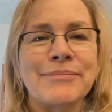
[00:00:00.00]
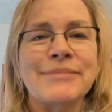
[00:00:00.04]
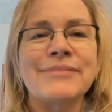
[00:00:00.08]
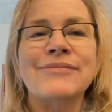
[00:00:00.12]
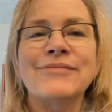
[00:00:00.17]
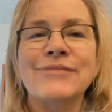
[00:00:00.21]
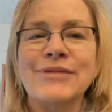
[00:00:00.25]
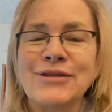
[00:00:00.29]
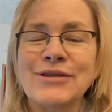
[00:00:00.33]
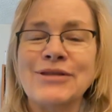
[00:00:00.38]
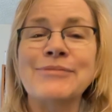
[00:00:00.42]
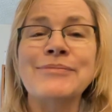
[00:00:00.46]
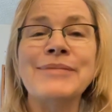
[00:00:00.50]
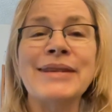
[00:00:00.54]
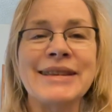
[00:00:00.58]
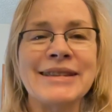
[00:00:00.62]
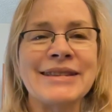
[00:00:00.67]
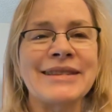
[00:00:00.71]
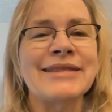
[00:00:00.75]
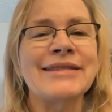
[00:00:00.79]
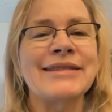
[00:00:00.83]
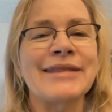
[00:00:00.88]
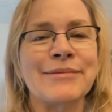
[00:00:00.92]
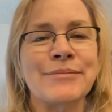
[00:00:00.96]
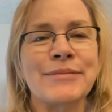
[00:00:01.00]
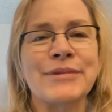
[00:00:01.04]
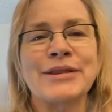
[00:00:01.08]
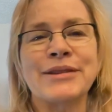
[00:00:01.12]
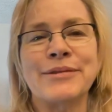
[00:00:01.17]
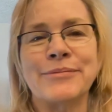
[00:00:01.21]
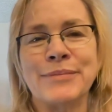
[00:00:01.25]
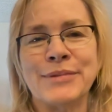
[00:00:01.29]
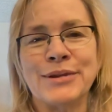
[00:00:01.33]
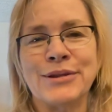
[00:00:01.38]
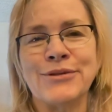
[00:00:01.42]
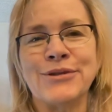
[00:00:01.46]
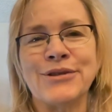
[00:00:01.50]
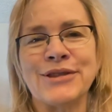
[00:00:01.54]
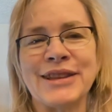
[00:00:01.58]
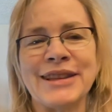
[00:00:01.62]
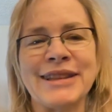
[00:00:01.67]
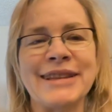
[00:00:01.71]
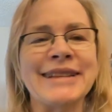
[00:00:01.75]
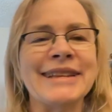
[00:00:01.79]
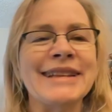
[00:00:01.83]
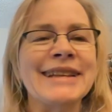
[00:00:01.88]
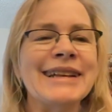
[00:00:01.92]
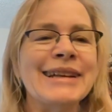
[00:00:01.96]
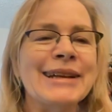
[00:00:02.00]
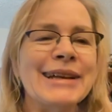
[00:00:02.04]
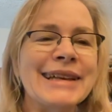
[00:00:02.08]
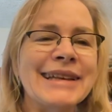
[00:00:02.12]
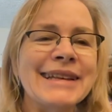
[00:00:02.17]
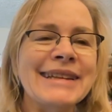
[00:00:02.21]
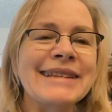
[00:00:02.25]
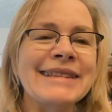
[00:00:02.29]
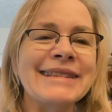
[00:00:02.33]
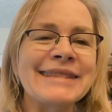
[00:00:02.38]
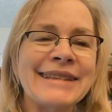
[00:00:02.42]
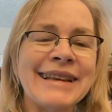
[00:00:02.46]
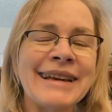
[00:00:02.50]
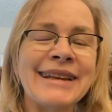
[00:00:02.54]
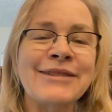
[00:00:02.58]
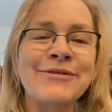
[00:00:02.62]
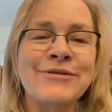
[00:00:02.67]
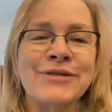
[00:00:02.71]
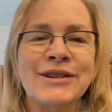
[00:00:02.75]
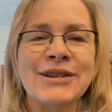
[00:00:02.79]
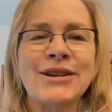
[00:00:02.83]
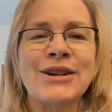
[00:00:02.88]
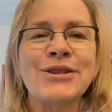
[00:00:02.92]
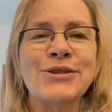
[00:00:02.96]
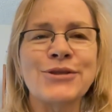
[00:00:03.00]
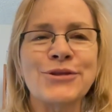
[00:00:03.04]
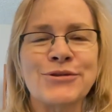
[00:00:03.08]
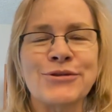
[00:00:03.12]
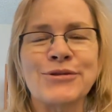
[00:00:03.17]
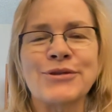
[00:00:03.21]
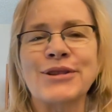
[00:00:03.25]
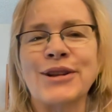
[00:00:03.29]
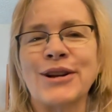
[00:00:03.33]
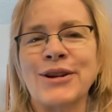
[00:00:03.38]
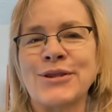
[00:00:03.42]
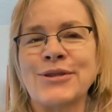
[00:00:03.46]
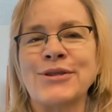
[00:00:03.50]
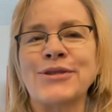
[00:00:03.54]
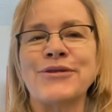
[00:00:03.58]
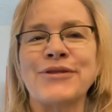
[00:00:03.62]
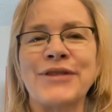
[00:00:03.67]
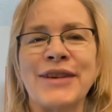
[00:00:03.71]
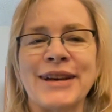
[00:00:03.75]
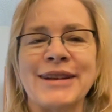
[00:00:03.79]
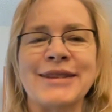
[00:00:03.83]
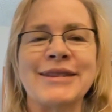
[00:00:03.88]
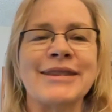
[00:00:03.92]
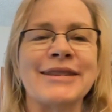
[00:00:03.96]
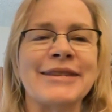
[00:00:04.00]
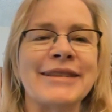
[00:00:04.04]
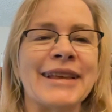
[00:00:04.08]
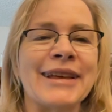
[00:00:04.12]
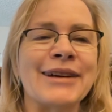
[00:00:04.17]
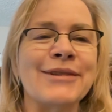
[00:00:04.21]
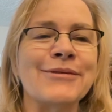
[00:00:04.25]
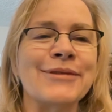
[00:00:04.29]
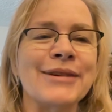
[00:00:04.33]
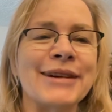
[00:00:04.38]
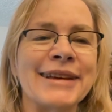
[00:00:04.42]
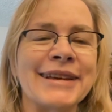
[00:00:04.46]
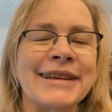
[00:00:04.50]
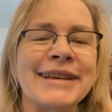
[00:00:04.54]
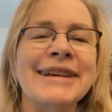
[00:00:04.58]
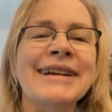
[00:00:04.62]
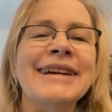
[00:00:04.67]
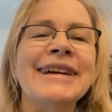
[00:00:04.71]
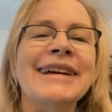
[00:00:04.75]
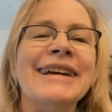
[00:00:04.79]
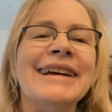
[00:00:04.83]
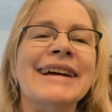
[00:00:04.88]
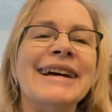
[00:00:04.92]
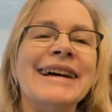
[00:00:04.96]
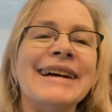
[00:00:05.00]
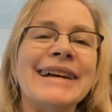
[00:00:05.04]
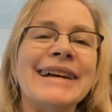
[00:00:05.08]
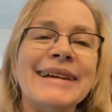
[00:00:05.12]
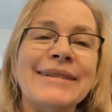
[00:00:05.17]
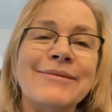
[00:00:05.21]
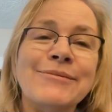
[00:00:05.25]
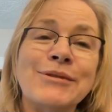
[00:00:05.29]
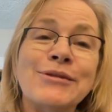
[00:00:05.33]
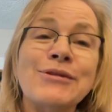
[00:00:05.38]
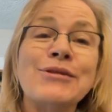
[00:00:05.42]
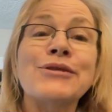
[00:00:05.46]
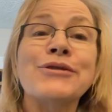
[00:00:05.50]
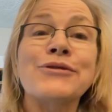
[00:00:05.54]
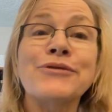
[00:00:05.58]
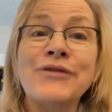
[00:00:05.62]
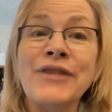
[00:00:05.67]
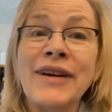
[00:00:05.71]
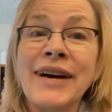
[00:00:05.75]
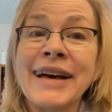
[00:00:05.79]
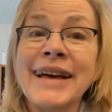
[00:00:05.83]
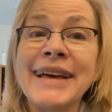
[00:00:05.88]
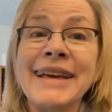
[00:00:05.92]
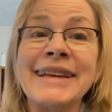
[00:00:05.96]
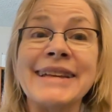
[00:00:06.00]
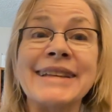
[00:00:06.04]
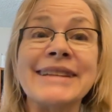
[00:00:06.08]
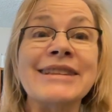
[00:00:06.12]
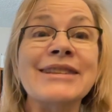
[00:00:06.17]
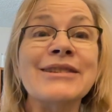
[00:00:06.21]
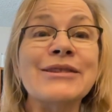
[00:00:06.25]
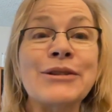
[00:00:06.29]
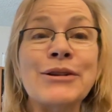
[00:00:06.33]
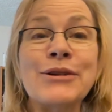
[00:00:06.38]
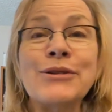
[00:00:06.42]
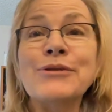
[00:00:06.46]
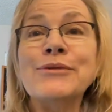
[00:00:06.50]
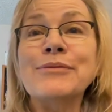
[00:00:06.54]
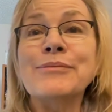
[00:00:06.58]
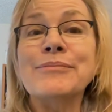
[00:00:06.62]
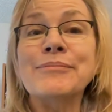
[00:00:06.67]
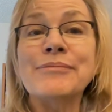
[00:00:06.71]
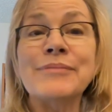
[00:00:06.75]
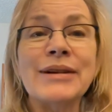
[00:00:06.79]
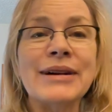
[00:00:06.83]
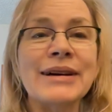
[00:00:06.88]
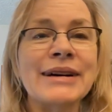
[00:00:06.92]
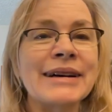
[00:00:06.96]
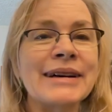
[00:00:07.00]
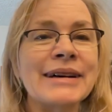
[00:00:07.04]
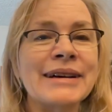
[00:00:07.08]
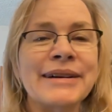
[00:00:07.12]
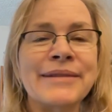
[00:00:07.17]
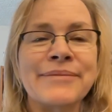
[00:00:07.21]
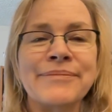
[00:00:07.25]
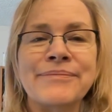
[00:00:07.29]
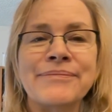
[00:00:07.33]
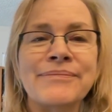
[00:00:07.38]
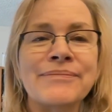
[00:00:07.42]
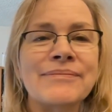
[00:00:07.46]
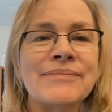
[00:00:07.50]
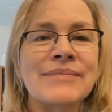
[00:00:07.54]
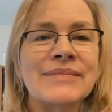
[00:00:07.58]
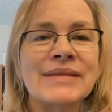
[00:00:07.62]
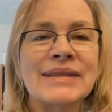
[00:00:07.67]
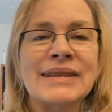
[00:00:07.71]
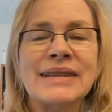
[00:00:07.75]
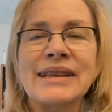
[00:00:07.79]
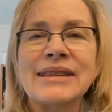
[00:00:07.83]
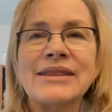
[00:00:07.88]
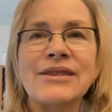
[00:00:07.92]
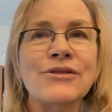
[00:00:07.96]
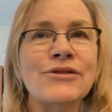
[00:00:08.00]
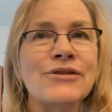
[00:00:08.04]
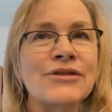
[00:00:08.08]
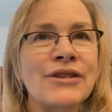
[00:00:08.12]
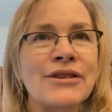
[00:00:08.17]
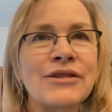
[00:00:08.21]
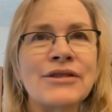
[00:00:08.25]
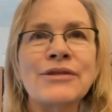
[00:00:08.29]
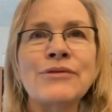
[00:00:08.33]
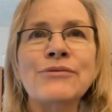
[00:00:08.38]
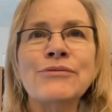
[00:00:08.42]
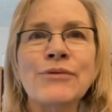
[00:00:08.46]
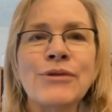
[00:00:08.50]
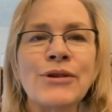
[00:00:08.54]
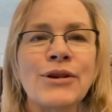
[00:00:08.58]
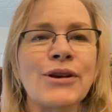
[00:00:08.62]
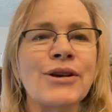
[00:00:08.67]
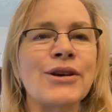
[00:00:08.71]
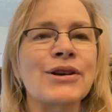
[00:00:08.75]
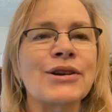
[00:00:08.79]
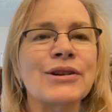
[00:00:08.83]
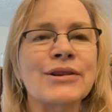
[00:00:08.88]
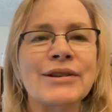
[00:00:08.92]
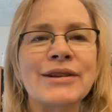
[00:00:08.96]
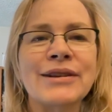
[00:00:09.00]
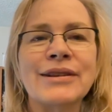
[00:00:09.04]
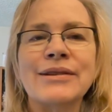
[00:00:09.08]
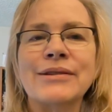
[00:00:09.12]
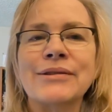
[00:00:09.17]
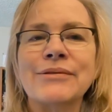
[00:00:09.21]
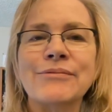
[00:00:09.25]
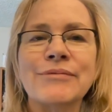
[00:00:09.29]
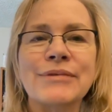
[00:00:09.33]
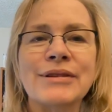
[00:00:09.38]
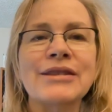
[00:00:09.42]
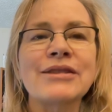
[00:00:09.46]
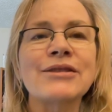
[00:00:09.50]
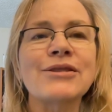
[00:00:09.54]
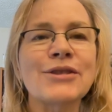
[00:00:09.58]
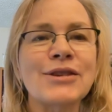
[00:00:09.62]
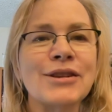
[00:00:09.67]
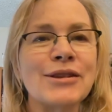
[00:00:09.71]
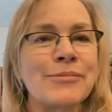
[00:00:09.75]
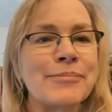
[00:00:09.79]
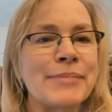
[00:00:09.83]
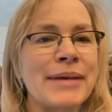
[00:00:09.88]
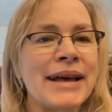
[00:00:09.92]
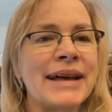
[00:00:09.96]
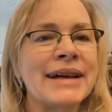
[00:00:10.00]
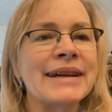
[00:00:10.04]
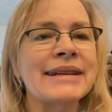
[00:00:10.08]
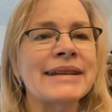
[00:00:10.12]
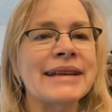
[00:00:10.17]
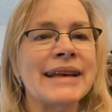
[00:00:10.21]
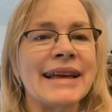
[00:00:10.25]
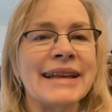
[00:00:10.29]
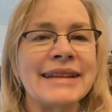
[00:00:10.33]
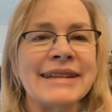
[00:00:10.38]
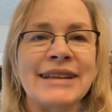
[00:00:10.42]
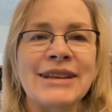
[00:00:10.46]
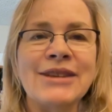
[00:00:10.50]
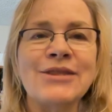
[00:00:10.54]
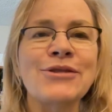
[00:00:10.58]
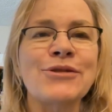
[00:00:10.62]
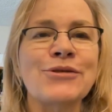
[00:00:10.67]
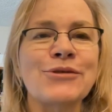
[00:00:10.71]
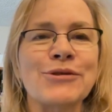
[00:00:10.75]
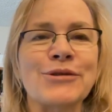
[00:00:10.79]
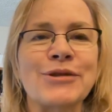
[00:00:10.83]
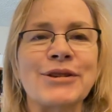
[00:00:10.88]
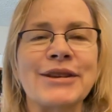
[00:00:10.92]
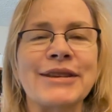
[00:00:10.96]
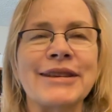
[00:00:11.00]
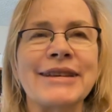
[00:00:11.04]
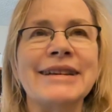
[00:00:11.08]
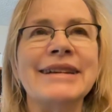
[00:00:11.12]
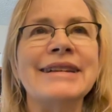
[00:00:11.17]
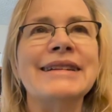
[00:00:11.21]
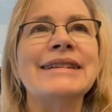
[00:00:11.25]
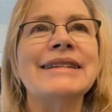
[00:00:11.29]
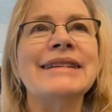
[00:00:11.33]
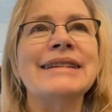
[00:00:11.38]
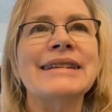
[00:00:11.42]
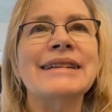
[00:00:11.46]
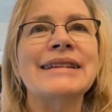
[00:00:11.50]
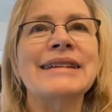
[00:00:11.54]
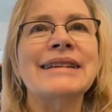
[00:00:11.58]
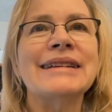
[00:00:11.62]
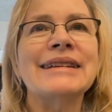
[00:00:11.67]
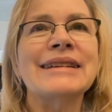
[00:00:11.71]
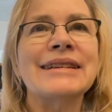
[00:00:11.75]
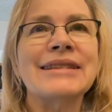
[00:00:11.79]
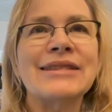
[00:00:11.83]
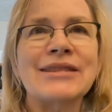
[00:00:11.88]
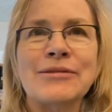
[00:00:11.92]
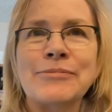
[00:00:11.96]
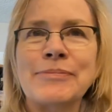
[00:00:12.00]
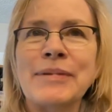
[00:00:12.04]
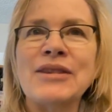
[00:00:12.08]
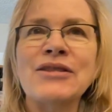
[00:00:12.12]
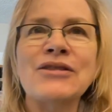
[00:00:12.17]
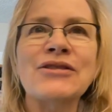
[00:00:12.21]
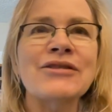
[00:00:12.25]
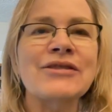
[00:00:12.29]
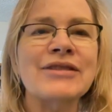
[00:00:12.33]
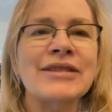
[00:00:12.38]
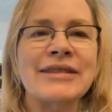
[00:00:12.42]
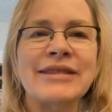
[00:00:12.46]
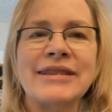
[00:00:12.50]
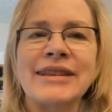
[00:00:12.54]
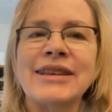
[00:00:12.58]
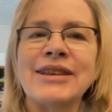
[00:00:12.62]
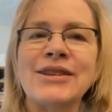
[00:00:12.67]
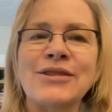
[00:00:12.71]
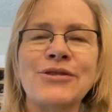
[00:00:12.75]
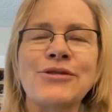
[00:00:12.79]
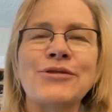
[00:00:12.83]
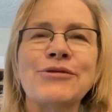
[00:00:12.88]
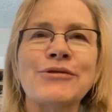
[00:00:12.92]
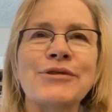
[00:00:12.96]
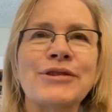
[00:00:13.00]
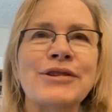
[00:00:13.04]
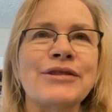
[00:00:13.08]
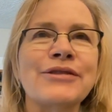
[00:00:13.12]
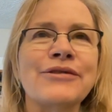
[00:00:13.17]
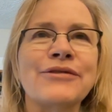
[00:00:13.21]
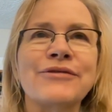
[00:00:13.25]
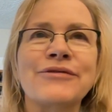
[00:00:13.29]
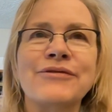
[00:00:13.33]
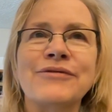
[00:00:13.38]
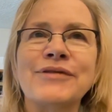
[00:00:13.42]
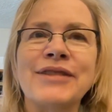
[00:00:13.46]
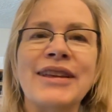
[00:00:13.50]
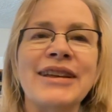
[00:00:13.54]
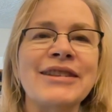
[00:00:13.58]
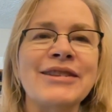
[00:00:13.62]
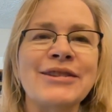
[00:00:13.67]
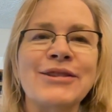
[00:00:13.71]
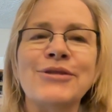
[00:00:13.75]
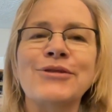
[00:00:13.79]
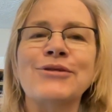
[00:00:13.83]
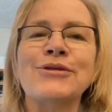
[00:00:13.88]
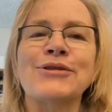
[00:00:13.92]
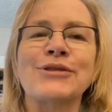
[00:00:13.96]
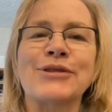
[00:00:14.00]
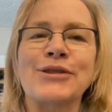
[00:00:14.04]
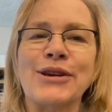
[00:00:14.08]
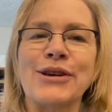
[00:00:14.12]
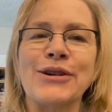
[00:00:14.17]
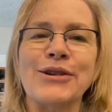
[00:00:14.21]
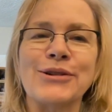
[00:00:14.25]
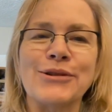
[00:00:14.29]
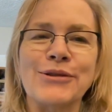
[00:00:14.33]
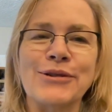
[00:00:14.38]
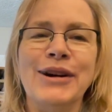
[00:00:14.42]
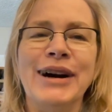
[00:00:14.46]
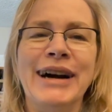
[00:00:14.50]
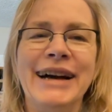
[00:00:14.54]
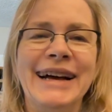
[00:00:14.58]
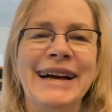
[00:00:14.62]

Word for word: which makes it somewhat amusing. It's kind of a cultural artifact in that way, which is fine, you know. Um, there's nothing wrong with looking back at history, especially the history of 10 years ago